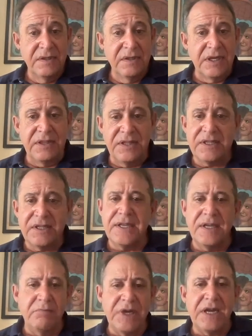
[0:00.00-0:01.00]
I think it
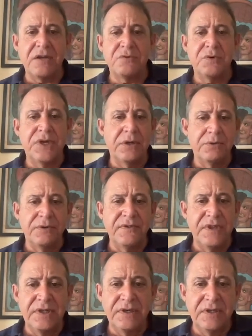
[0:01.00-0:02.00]
came back when I was
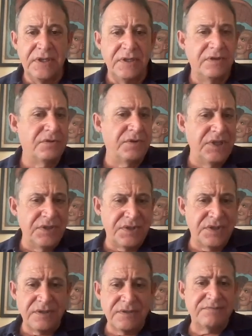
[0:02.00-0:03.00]
in
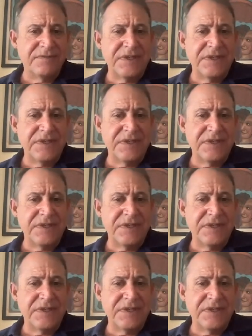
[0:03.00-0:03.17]
Indonesia.